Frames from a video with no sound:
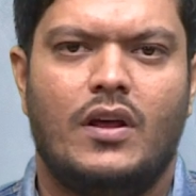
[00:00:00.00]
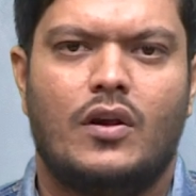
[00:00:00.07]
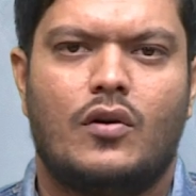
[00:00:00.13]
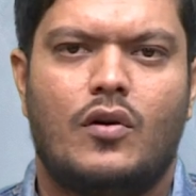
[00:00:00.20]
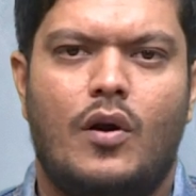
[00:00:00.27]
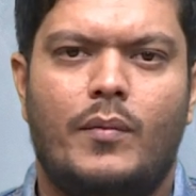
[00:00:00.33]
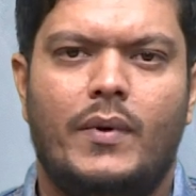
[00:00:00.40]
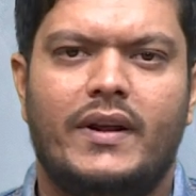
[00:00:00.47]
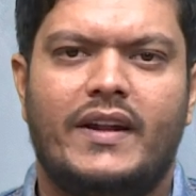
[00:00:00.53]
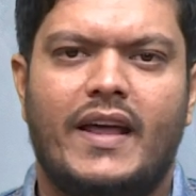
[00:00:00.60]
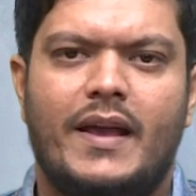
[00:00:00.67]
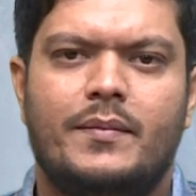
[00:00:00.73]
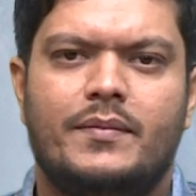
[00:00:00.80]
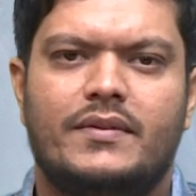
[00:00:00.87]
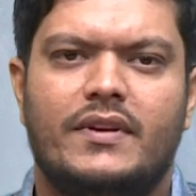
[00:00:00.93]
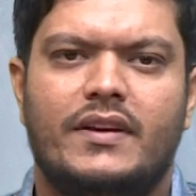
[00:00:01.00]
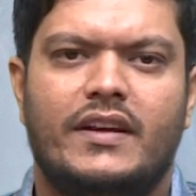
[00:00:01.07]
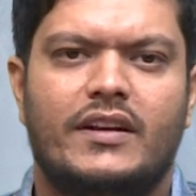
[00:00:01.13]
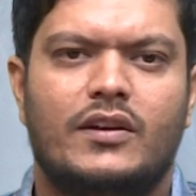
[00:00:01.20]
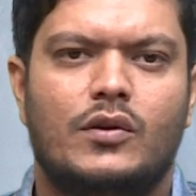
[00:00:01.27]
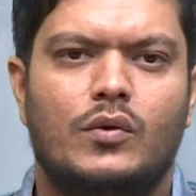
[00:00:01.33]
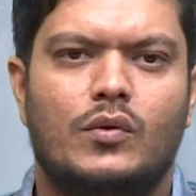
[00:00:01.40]
Common types
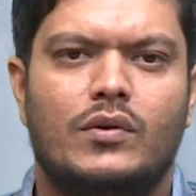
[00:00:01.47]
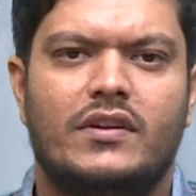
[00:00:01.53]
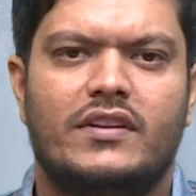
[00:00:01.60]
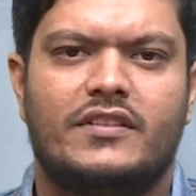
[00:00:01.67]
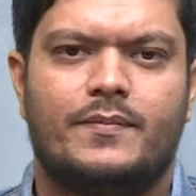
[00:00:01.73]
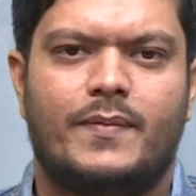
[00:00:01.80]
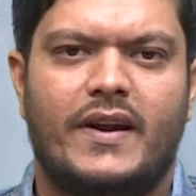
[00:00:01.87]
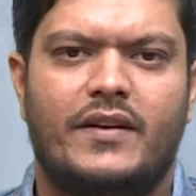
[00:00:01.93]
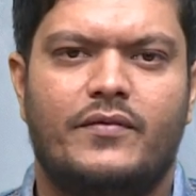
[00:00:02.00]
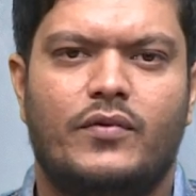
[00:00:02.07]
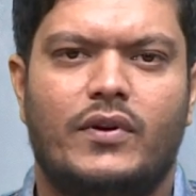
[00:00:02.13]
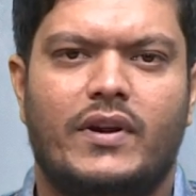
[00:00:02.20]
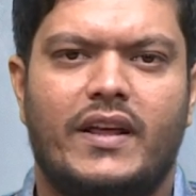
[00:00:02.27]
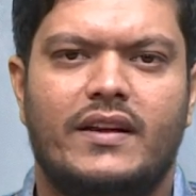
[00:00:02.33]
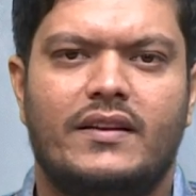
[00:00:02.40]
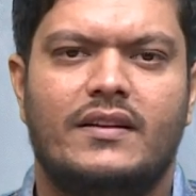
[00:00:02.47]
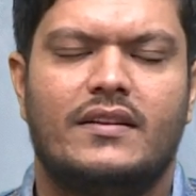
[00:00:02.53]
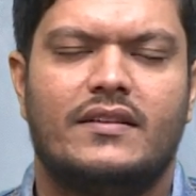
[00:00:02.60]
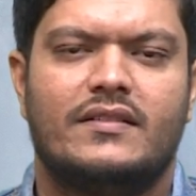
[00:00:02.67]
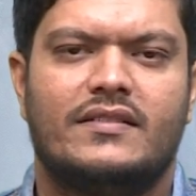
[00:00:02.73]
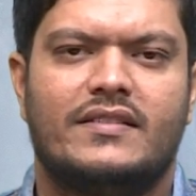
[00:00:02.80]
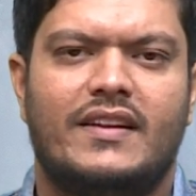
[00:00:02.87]
include spread footing,
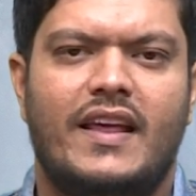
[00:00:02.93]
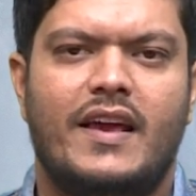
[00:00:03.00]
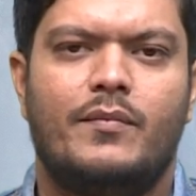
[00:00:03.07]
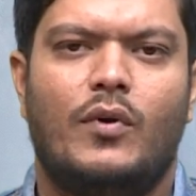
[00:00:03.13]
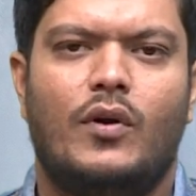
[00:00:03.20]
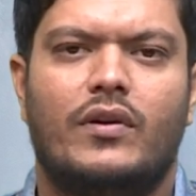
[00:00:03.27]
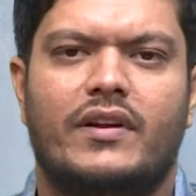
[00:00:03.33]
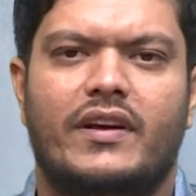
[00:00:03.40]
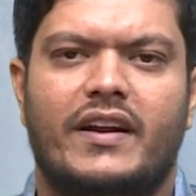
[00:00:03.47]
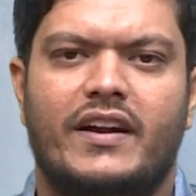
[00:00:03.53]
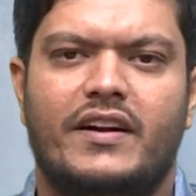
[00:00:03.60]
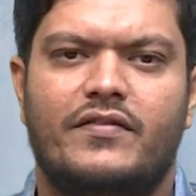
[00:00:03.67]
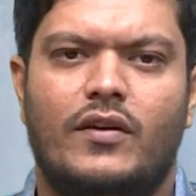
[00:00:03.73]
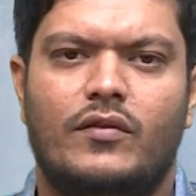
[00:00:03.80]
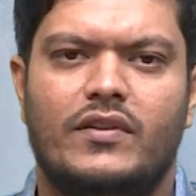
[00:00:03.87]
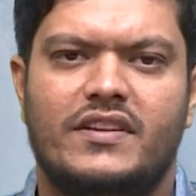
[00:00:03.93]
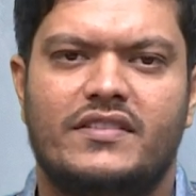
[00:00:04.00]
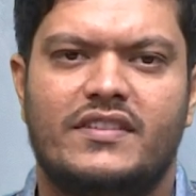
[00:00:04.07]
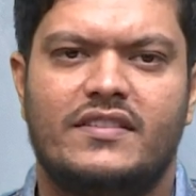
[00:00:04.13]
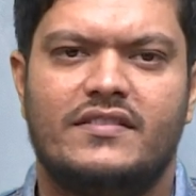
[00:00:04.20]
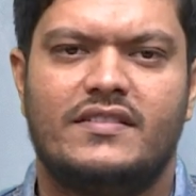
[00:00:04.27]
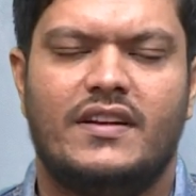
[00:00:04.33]
slab on grade
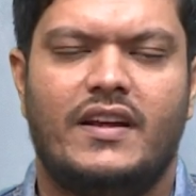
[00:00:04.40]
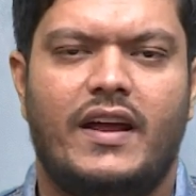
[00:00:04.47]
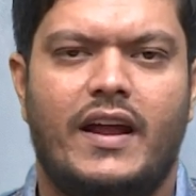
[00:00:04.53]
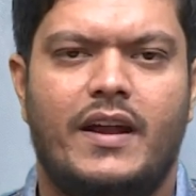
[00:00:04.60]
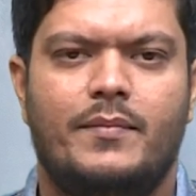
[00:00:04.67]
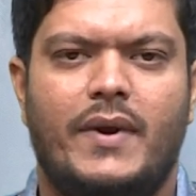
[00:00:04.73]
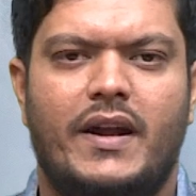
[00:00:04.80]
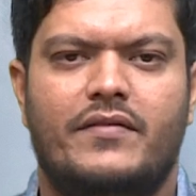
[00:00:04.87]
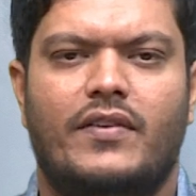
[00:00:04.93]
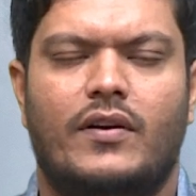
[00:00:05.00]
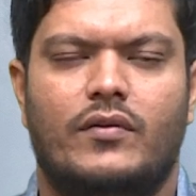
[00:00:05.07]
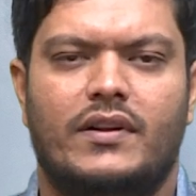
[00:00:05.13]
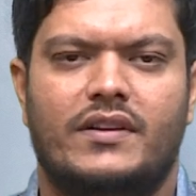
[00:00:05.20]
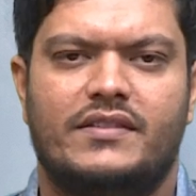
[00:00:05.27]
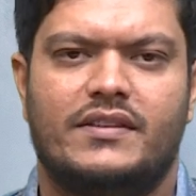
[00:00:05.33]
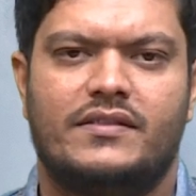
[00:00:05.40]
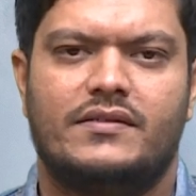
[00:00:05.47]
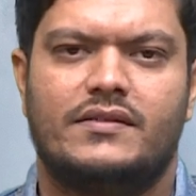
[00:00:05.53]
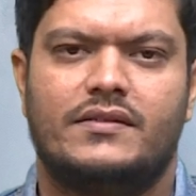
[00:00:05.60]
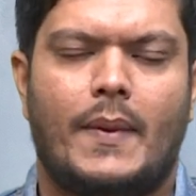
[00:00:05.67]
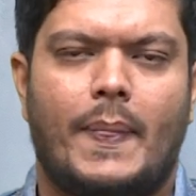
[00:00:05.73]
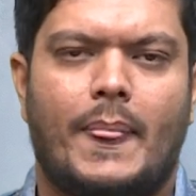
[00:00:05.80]
foundations and mat foundations.
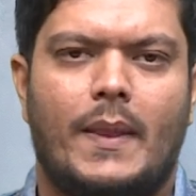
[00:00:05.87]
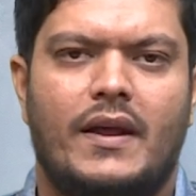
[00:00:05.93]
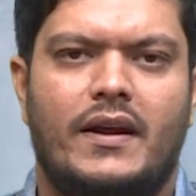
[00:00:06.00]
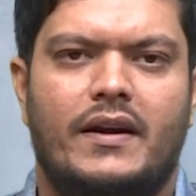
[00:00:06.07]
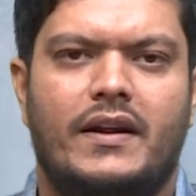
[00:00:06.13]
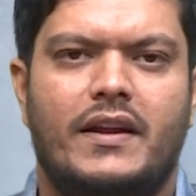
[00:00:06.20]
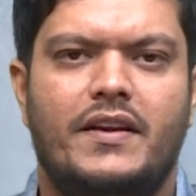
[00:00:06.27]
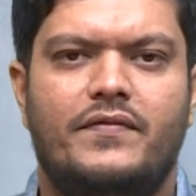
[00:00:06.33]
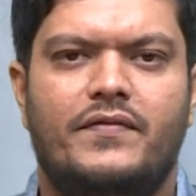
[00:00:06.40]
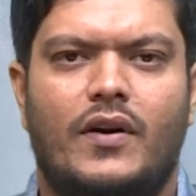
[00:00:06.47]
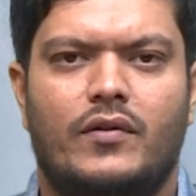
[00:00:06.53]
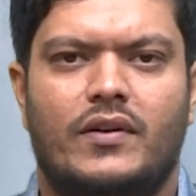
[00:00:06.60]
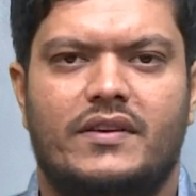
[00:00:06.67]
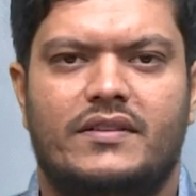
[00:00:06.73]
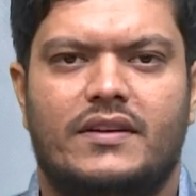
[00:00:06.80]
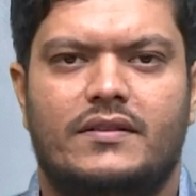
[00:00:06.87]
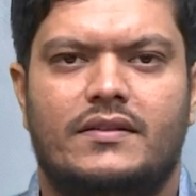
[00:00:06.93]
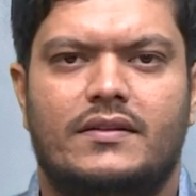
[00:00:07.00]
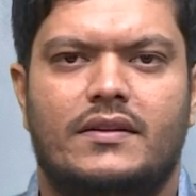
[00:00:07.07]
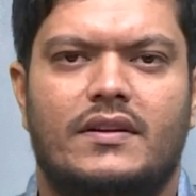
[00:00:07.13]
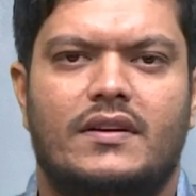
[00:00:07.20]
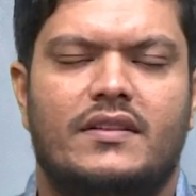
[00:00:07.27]
Deep foundations.
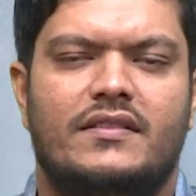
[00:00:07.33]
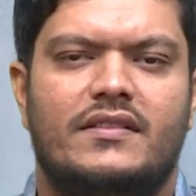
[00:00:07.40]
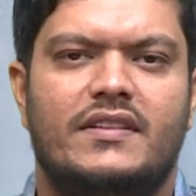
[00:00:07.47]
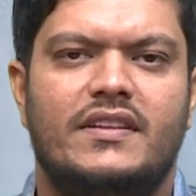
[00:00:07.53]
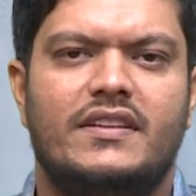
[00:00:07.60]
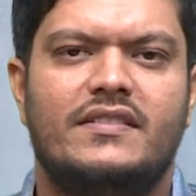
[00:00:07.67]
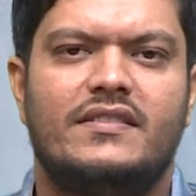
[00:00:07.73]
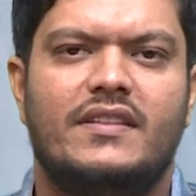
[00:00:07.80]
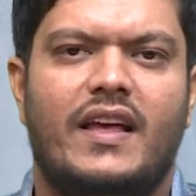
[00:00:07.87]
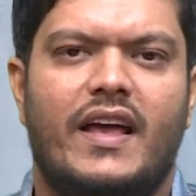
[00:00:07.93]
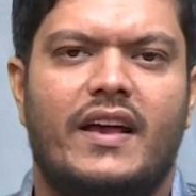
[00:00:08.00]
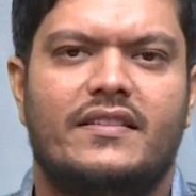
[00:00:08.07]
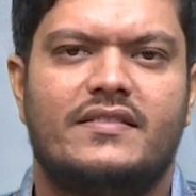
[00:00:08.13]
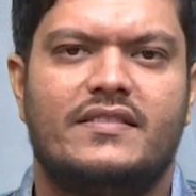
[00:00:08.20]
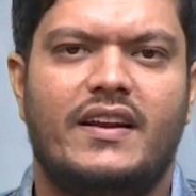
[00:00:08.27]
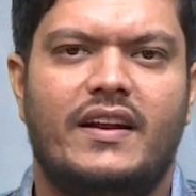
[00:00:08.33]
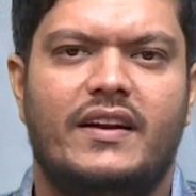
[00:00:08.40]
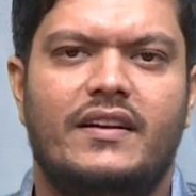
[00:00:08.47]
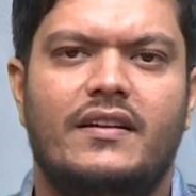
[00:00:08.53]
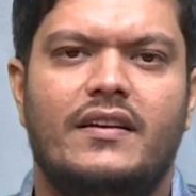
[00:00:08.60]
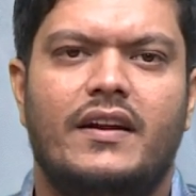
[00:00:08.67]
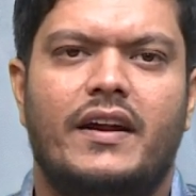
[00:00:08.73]
These
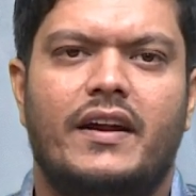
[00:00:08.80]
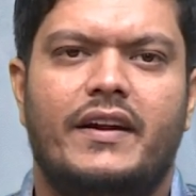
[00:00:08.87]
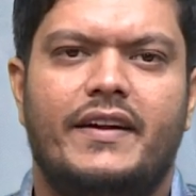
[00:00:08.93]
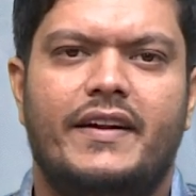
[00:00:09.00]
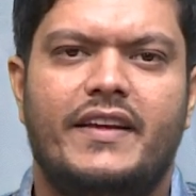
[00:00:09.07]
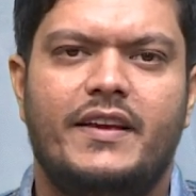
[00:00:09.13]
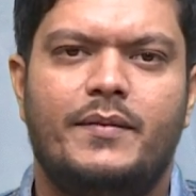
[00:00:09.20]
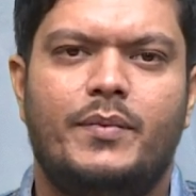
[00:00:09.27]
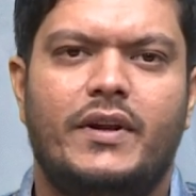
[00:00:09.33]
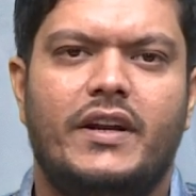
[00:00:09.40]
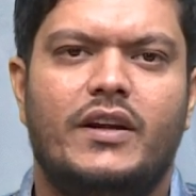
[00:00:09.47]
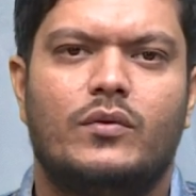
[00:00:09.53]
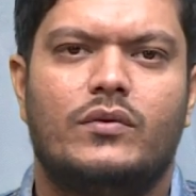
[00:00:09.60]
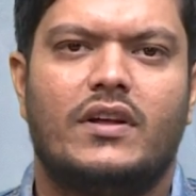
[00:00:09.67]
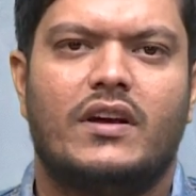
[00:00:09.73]
extend deep into the